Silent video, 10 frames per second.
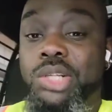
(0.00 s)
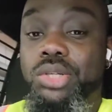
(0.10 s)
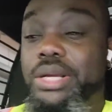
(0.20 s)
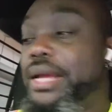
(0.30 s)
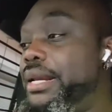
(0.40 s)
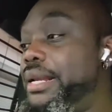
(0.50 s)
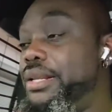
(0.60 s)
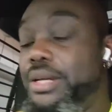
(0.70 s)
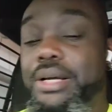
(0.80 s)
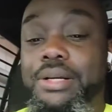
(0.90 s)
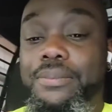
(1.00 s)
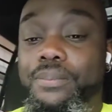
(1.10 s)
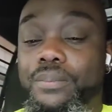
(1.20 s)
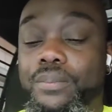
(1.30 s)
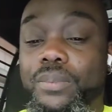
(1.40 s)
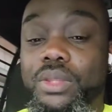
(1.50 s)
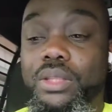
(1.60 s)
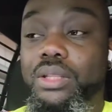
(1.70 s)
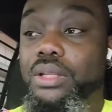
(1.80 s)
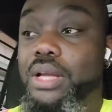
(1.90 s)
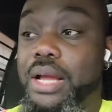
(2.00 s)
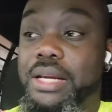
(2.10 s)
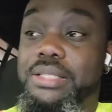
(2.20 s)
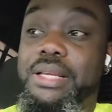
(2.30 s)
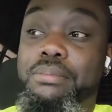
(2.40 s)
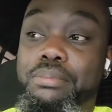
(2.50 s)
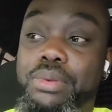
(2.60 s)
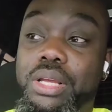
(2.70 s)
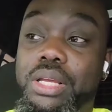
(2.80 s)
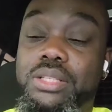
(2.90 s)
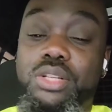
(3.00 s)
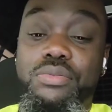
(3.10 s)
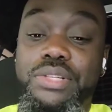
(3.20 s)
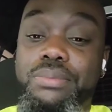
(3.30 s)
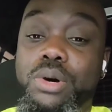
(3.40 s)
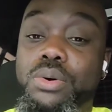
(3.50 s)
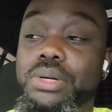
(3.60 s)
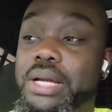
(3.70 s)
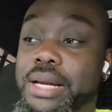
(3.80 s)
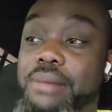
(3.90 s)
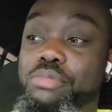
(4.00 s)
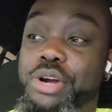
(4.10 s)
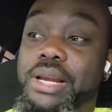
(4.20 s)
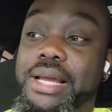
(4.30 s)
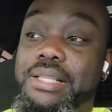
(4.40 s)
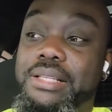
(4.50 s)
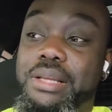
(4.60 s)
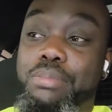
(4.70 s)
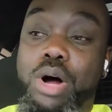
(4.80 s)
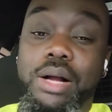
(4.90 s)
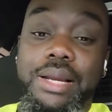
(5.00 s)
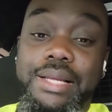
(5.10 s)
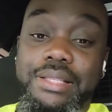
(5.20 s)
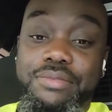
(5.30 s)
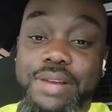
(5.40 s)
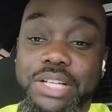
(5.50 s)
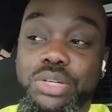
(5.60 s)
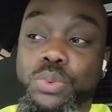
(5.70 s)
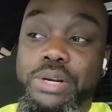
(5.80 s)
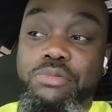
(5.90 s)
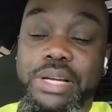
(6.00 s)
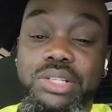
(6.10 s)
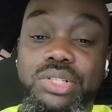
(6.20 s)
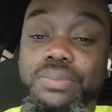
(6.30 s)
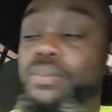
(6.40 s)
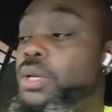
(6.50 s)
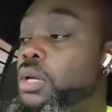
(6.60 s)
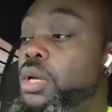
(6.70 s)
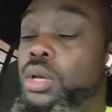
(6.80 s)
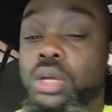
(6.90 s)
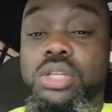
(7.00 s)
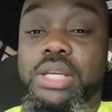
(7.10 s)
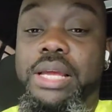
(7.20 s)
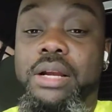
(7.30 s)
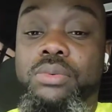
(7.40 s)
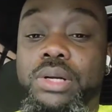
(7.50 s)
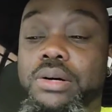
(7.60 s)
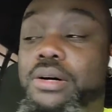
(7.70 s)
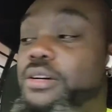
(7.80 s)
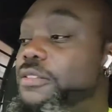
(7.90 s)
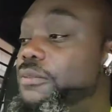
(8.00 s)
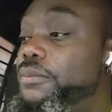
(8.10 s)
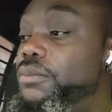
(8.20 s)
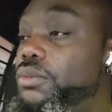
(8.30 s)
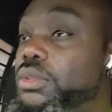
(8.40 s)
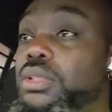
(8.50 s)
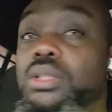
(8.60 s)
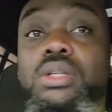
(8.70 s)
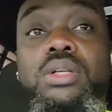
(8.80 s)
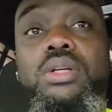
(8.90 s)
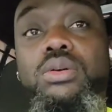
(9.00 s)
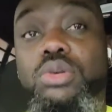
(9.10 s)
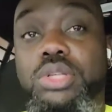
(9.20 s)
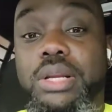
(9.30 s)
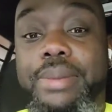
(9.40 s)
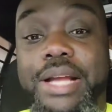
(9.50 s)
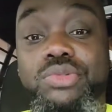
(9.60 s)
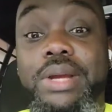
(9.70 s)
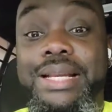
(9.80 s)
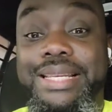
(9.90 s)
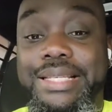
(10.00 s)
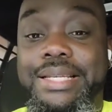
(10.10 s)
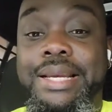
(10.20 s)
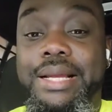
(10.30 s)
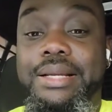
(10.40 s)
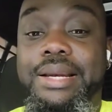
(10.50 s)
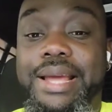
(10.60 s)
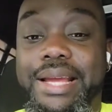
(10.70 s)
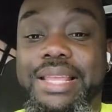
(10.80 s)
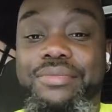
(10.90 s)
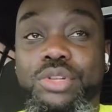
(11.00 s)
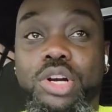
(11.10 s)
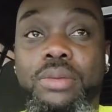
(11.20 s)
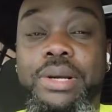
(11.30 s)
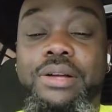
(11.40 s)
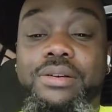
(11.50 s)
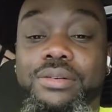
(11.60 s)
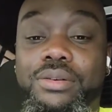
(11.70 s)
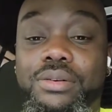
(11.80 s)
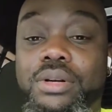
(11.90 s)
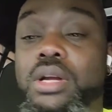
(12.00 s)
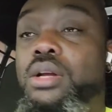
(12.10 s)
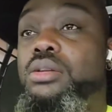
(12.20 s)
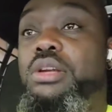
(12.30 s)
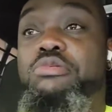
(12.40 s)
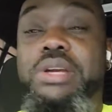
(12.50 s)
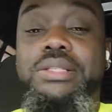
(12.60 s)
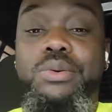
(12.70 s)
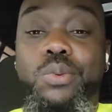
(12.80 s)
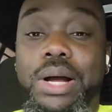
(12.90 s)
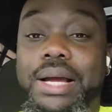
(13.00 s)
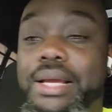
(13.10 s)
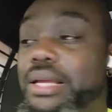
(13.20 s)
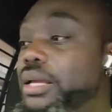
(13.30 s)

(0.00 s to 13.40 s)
you get that done and it's in service mode and that brake light, the park light is flashing with the wrench, you get out the car, go to the battery and disconnect the negative terminal. The reason why,